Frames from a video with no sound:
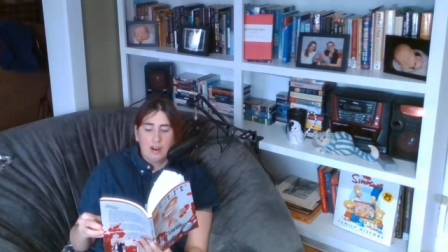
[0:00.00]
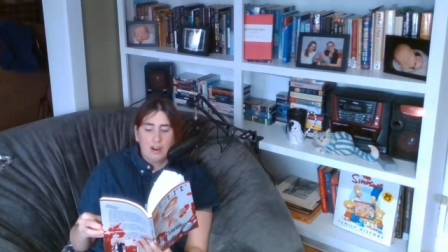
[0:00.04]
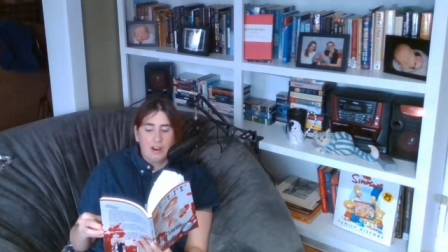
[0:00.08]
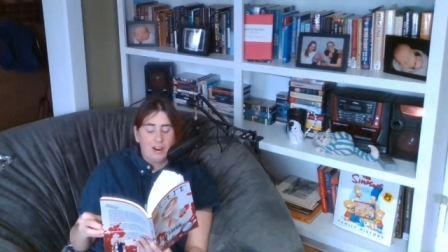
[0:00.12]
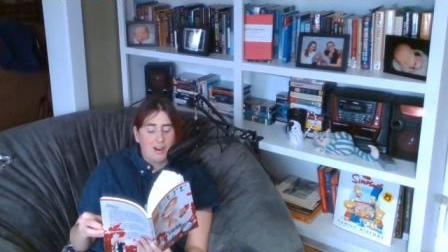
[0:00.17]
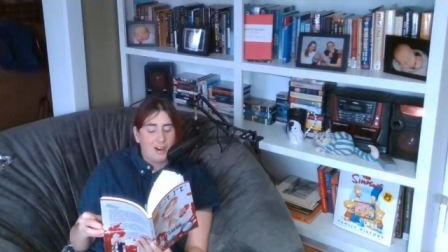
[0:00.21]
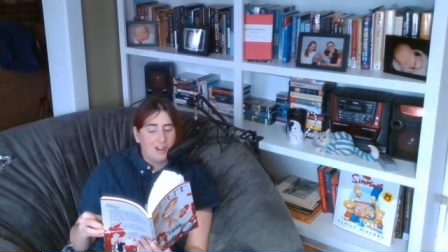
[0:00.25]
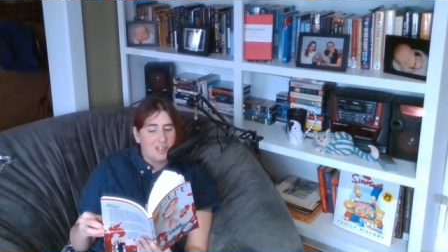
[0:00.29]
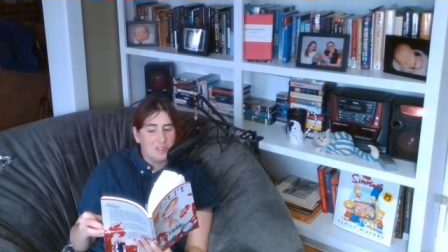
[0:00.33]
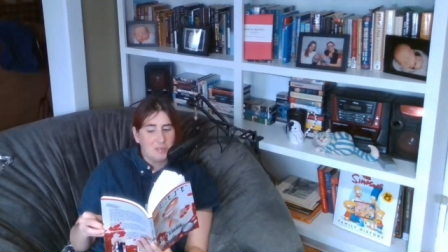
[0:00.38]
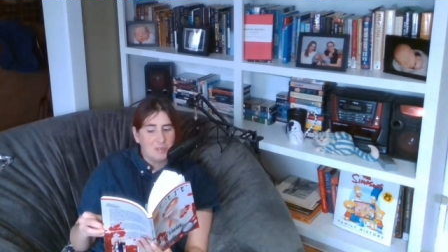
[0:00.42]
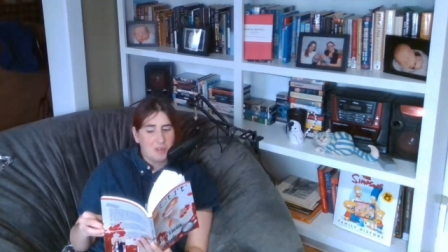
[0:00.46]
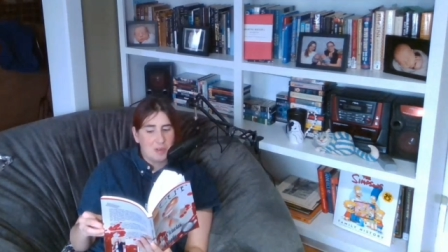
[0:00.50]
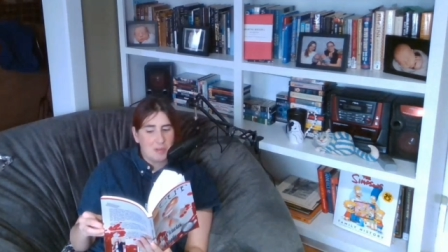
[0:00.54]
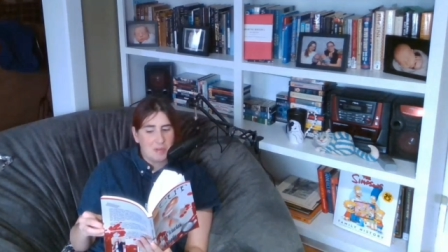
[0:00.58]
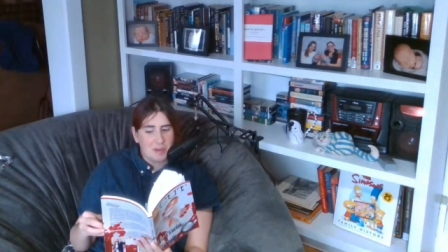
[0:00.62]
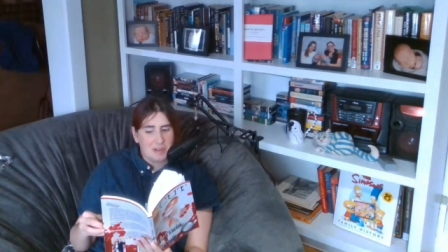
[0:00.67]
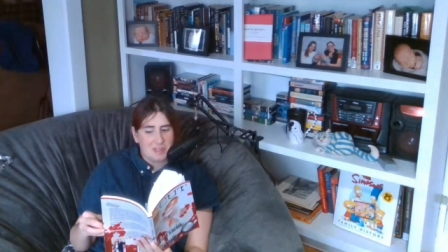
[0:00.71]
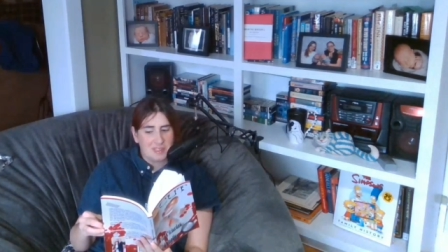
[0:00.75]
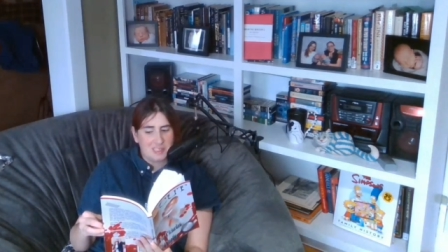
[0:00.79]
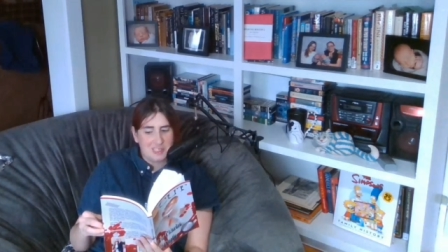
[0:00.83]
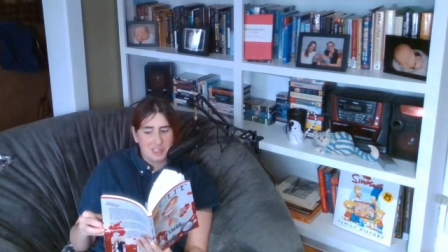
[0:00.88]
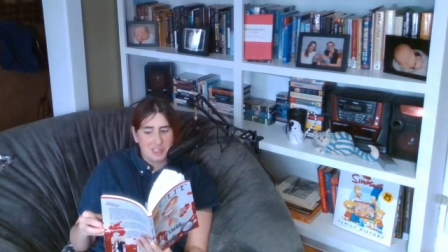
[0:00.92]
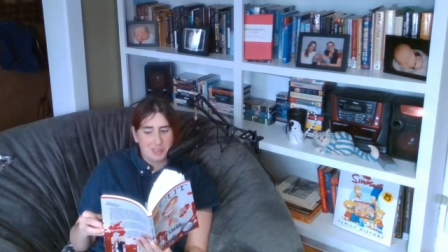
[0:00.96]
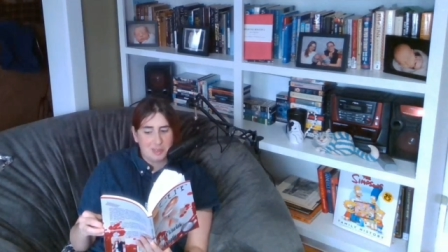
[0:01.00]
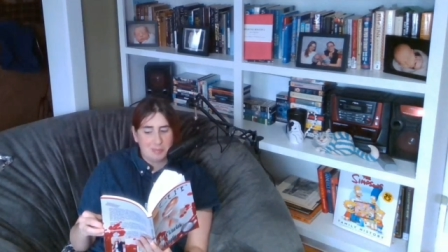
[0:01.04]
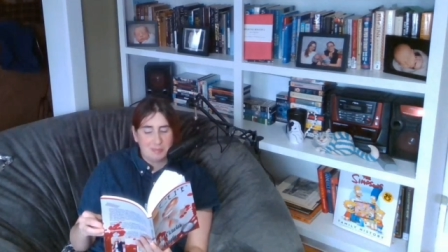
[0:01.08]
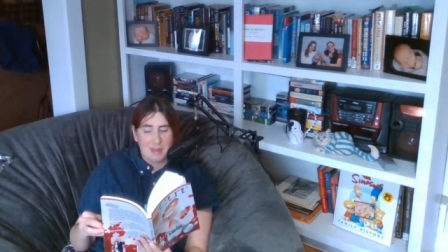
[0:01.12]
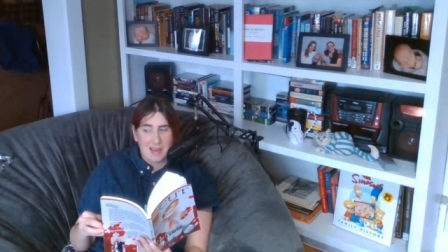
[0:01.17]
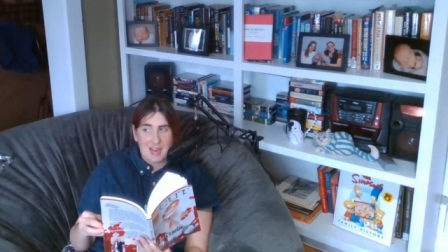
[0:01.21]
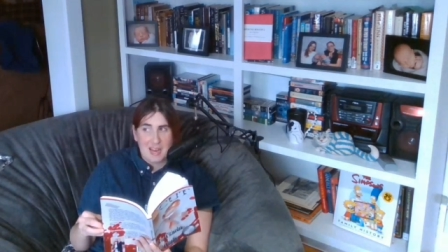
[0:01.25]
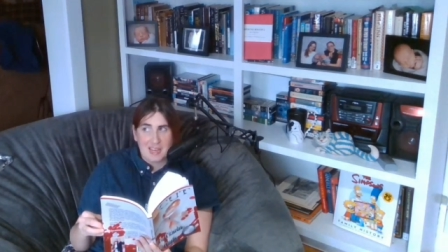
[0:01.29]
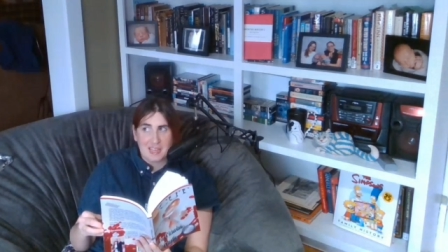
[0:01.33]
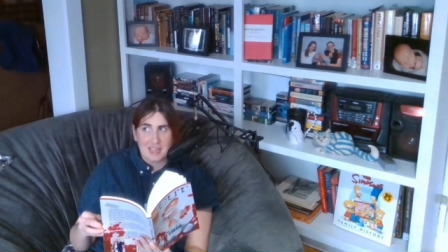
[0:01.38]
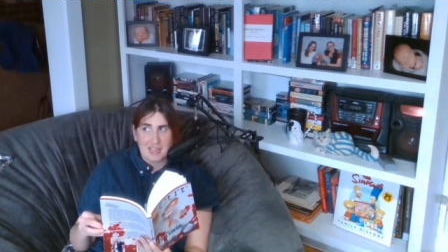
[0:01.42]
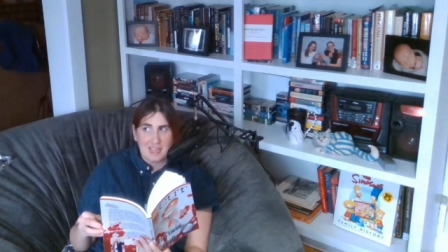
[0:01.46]
All of them are on
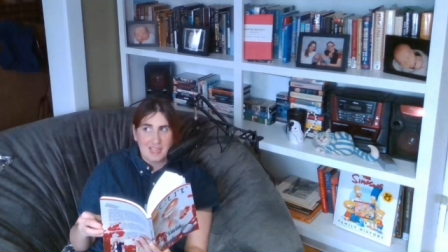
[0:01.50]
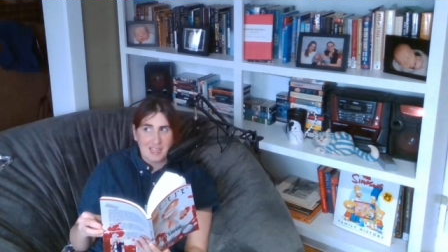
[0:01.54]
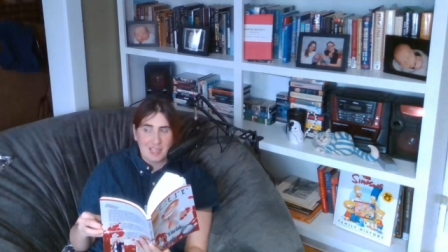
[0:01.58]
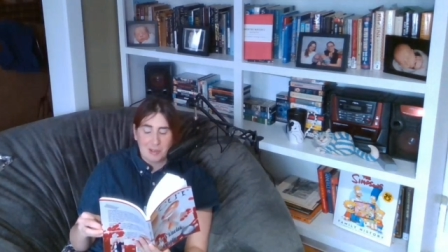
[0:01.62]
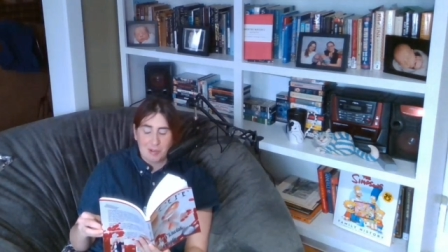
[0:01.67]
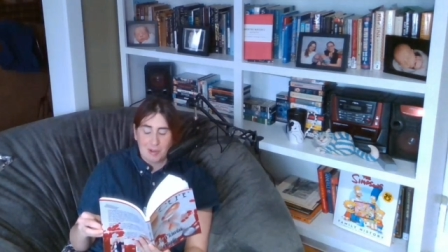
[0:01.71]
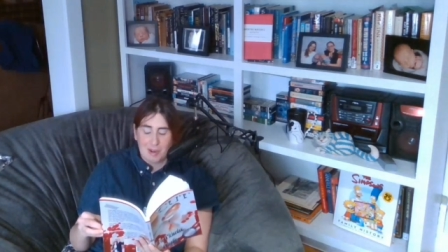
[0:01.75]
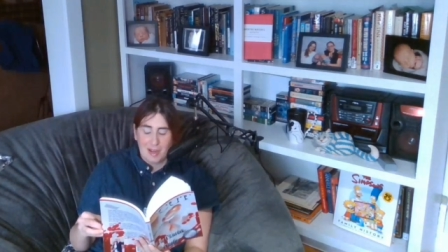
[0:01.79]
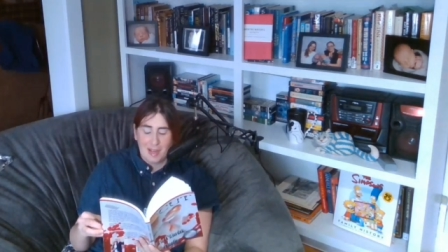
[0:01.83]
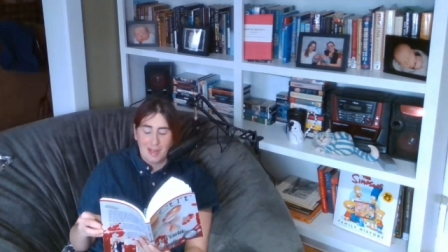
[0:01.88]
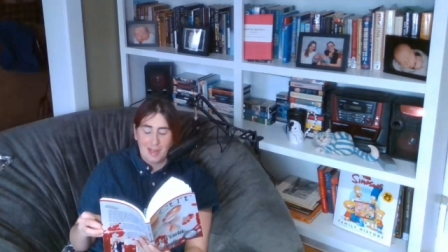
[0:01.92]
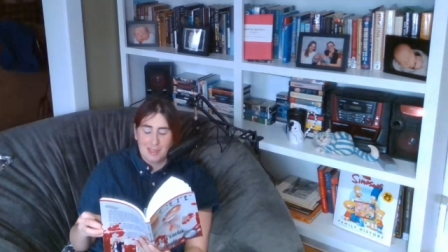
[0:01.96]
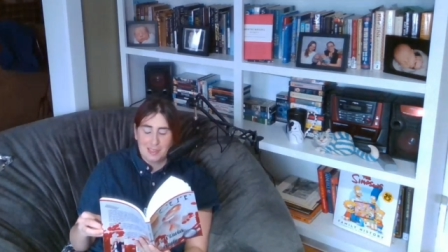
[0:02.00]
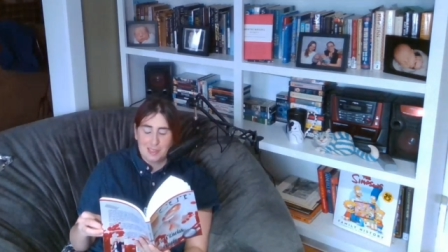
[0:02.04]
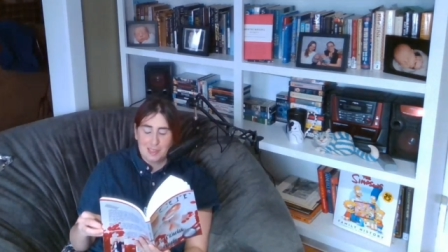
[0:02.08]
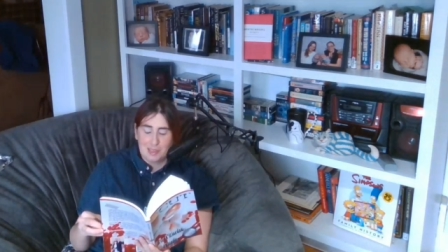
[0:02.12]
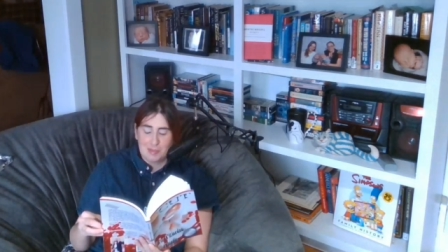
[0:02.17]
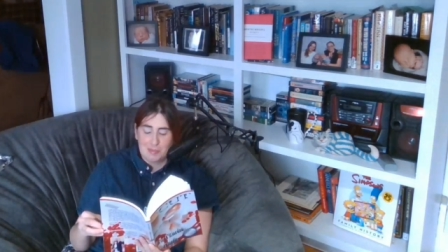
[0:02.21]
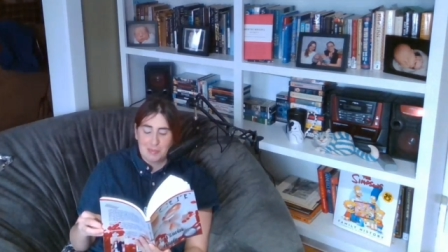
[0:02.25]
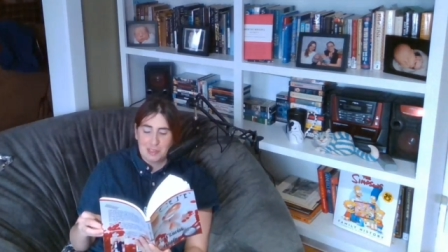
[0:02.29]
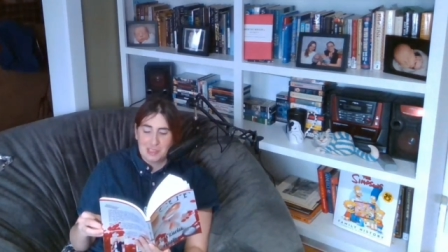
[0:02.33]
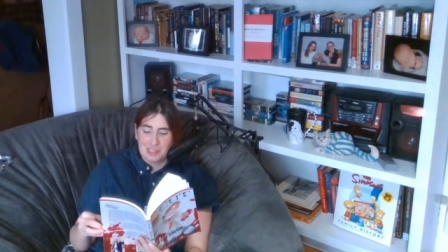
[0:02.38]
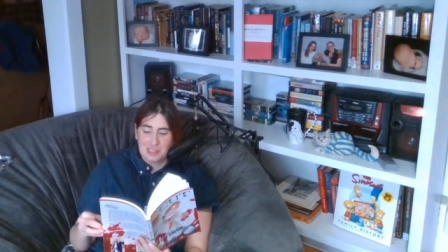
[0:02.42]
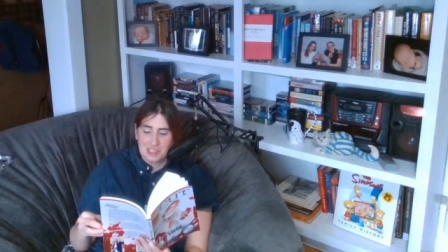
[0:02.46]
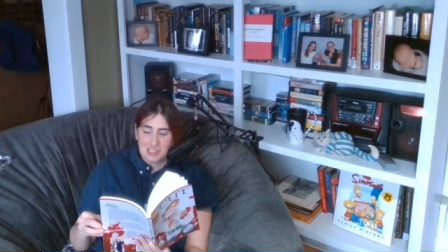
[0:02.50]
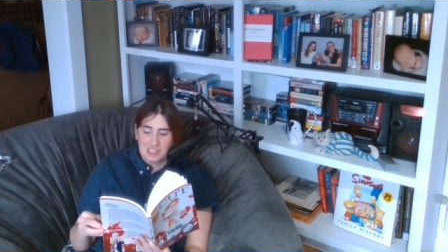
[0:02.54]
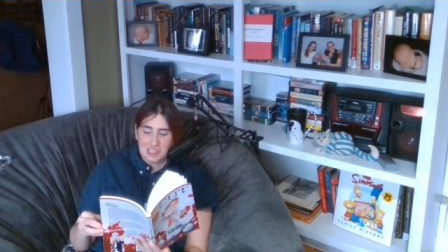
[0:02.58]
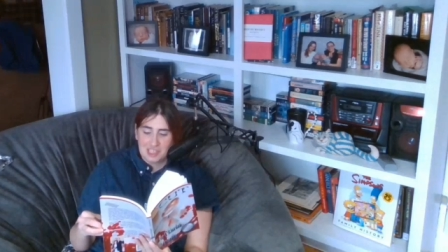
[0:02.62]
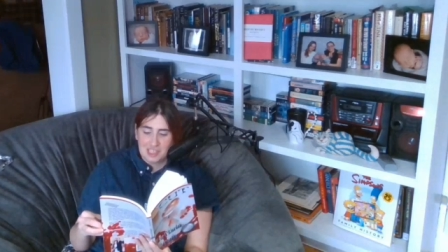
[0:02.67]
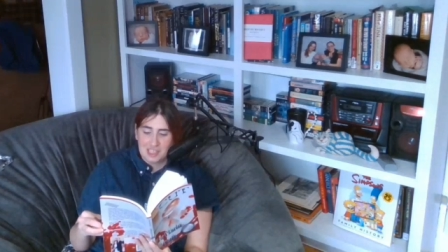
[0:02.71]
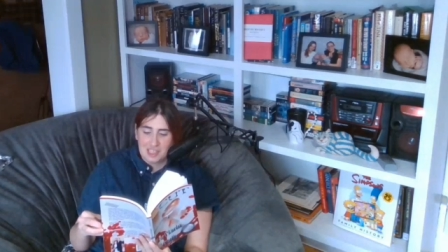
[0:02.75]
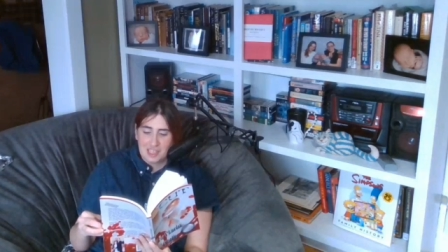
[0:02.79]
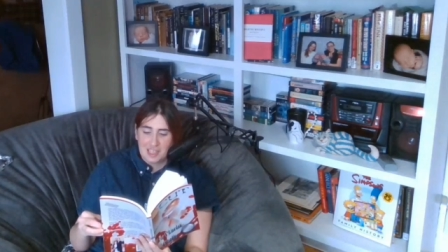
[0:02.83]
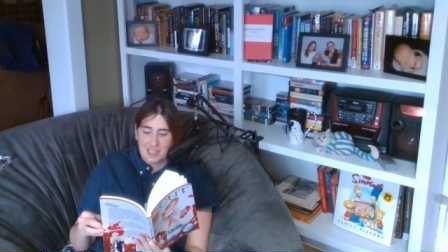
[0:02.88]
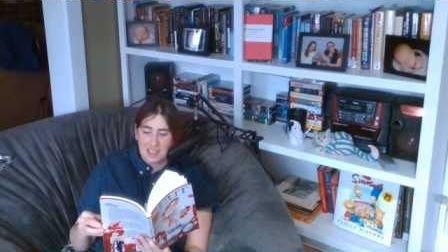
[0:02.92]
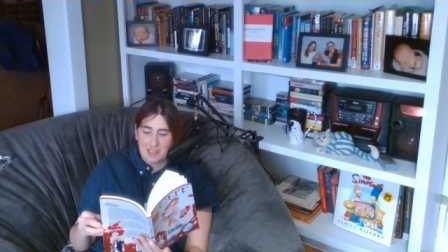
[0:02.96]
smack anyway. It's a
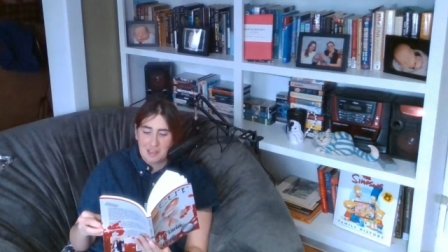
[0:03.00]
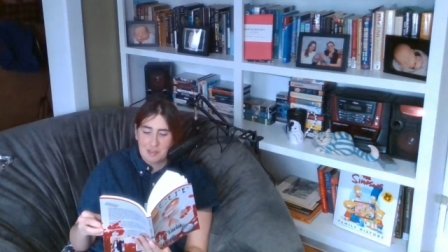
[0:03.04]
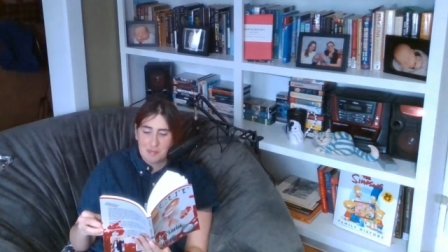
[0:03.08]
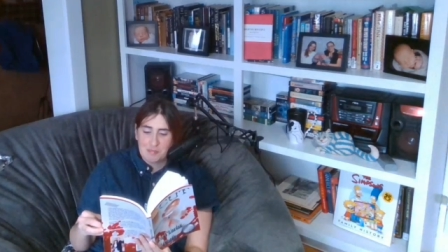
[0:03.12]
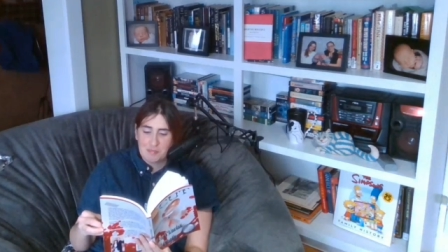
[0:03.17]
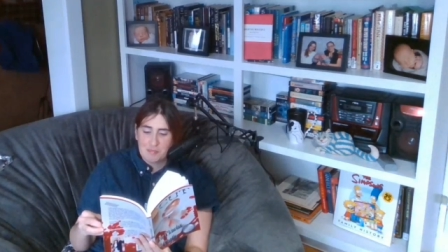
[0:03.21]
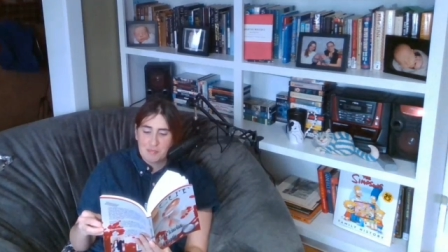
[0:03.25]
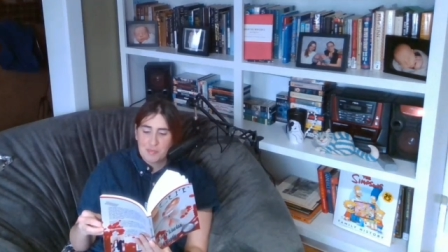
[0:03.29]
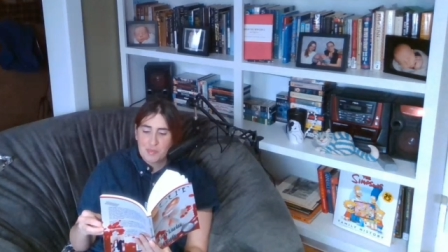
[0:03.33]
musician thing.